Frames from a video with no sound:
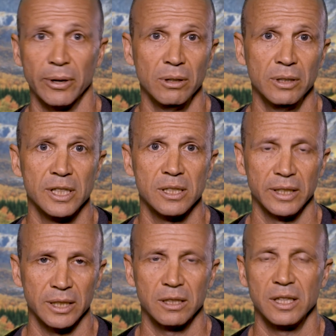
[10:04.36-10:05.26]
model is
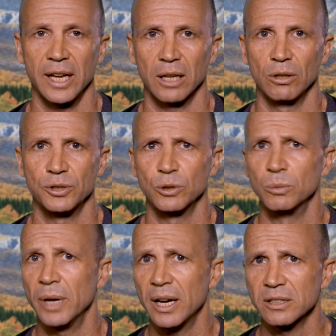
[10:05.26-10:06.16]
linked to the ecological
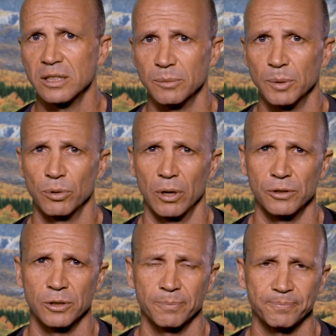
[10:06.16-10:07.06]
Marxism
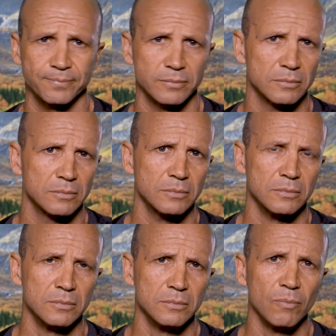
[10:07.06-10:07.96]
approach.
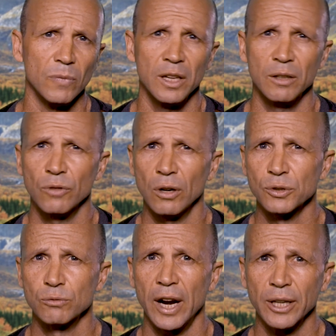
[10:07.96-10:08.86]
It
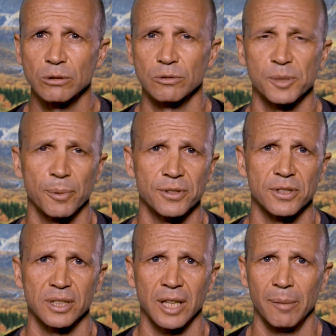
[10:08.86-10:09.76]
involves radical
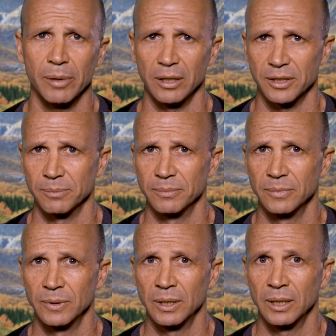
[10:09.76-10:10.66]
responses to capitalism.
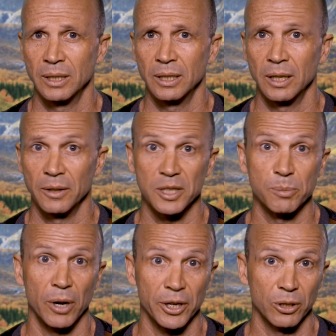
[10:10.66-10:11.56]
This
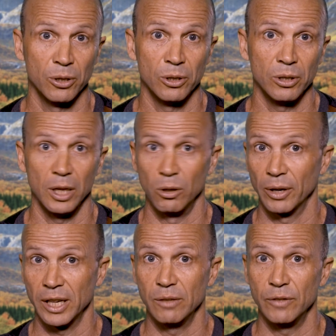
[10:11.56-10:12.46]
might occur
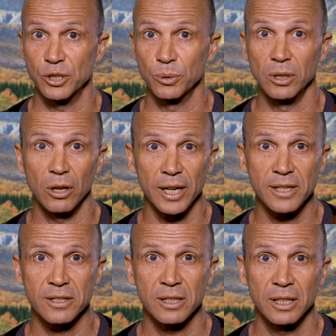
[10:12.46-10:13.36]
along individual
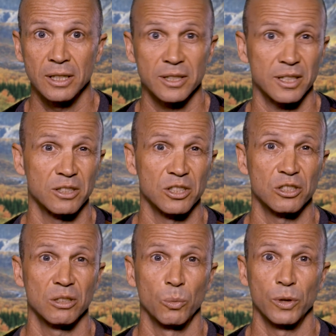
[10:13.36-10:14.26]
lines, such
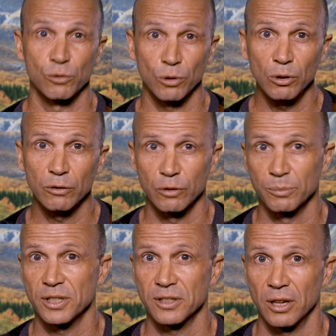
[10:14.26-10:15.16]
as withdrawal from
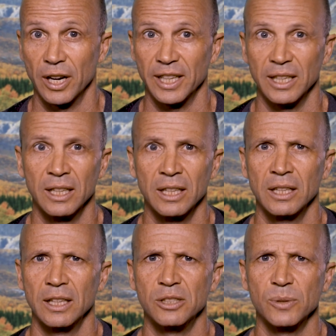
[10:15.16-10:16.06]
society
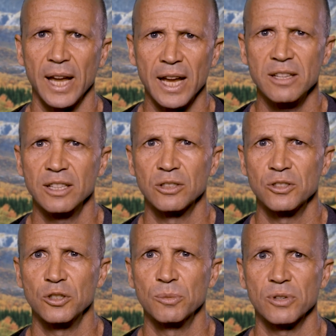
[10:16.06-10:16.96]
into
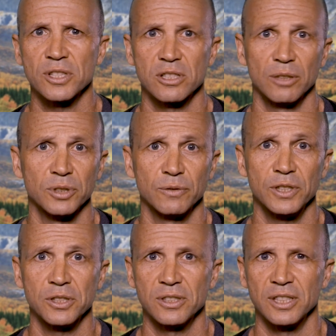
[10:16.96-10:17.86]
anti-consumerist
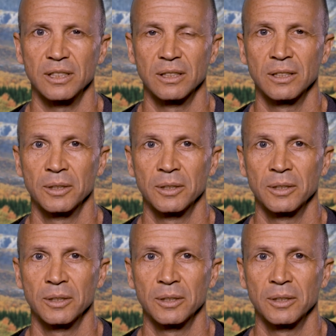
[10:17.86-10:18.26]
self-sufficiency,